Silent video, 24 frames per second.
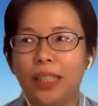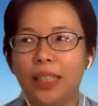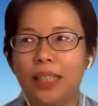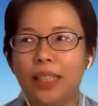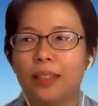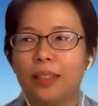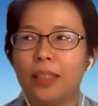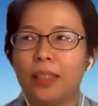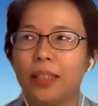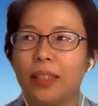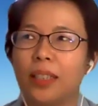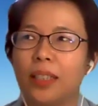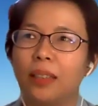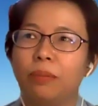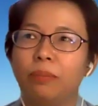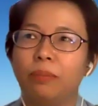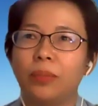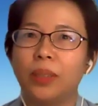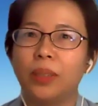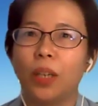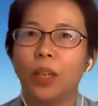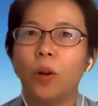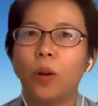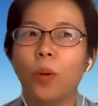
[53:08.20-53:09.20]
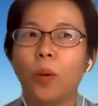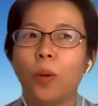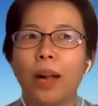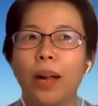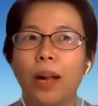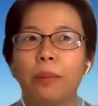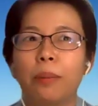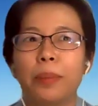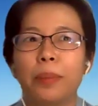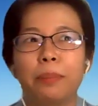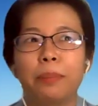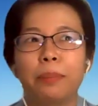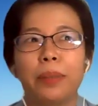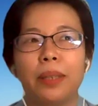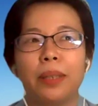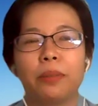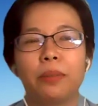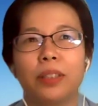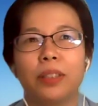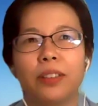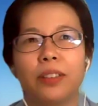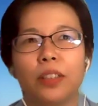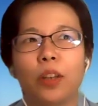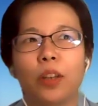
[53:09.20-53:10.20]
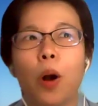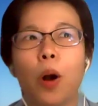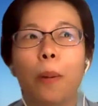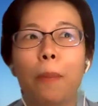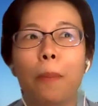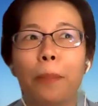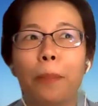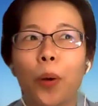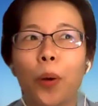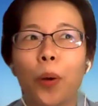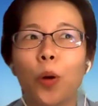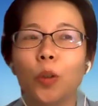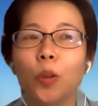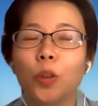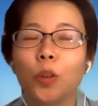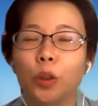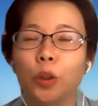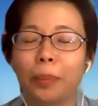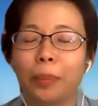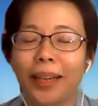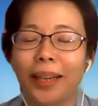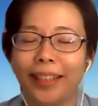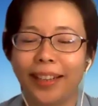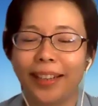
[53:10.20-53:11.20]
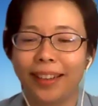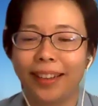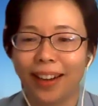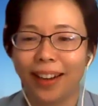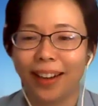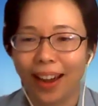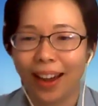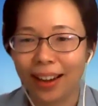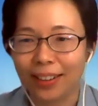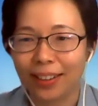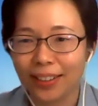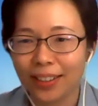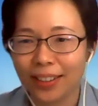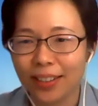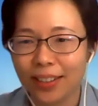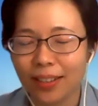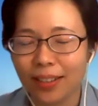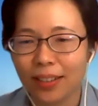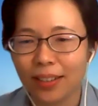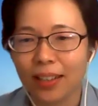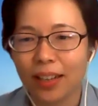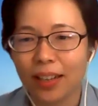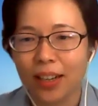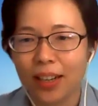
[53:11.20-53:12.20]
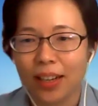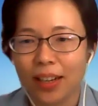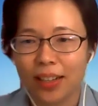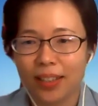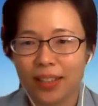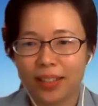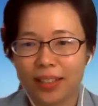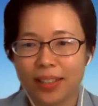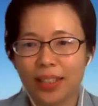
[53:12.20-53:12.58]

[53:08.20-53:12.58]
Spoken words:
It's the whole album. It was composed by an artist. His